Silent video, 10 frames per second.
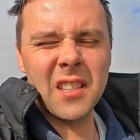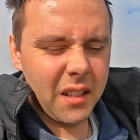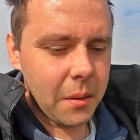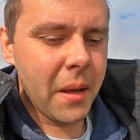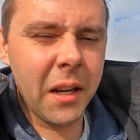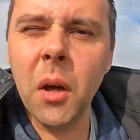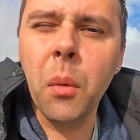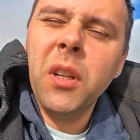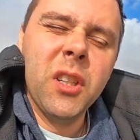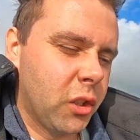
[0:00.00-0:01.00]
still in bed, I don't
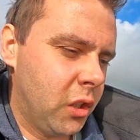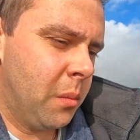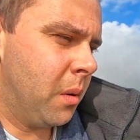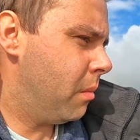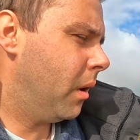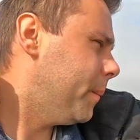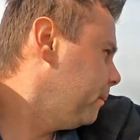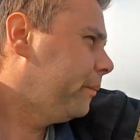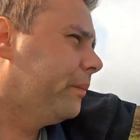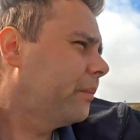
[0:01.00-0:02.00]
want to disturb them,
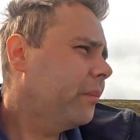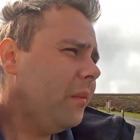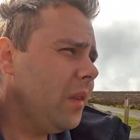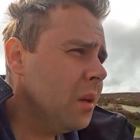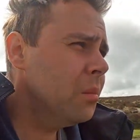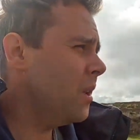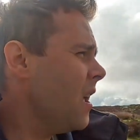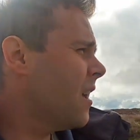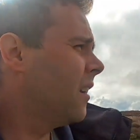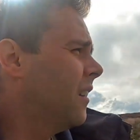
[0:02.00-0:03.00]
but
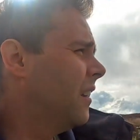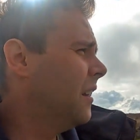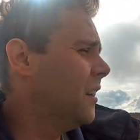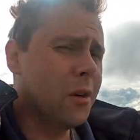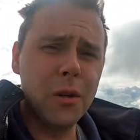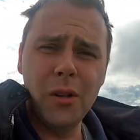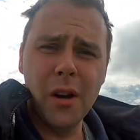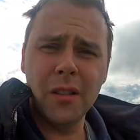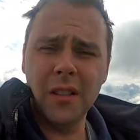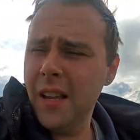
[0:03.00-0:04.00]
yeah, good
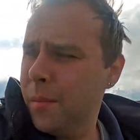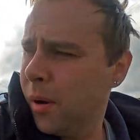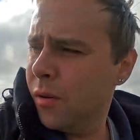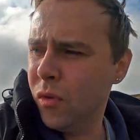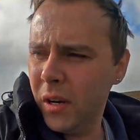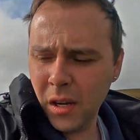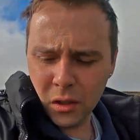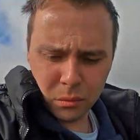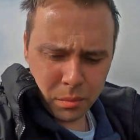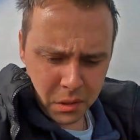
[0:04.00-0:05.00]
night's sleep. Really
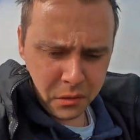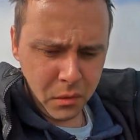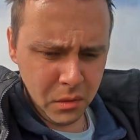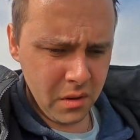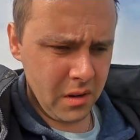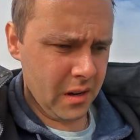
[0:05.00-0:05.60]
nice and peaceful.